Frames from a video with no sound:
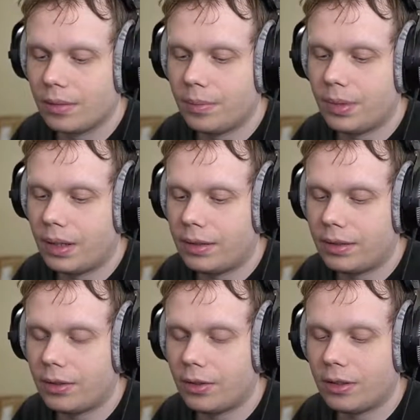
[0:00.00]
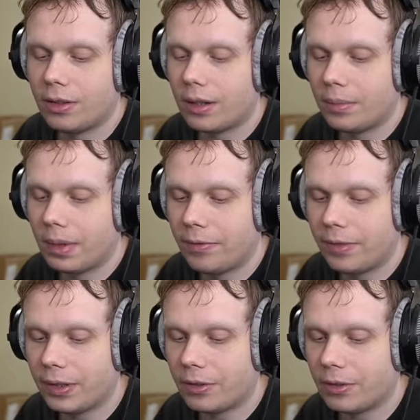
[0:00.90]
but I just noticed my
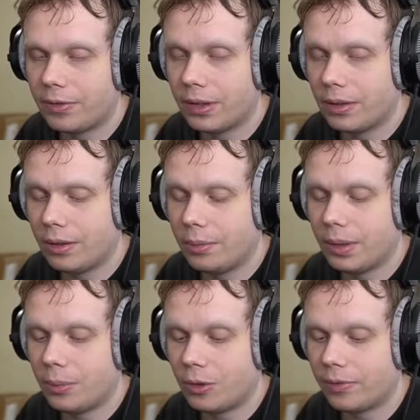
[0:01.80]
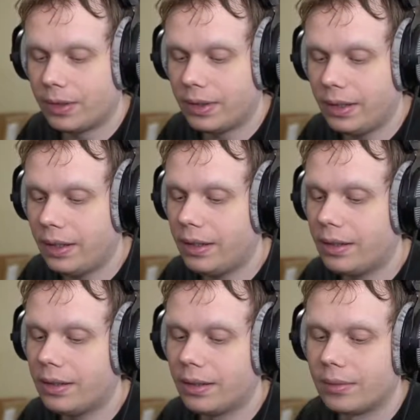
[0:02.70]
fingers feel a little bit more
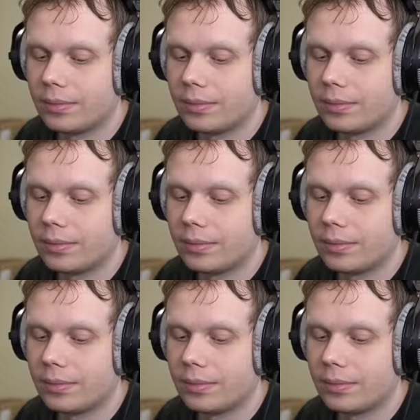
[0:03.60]
fatigued.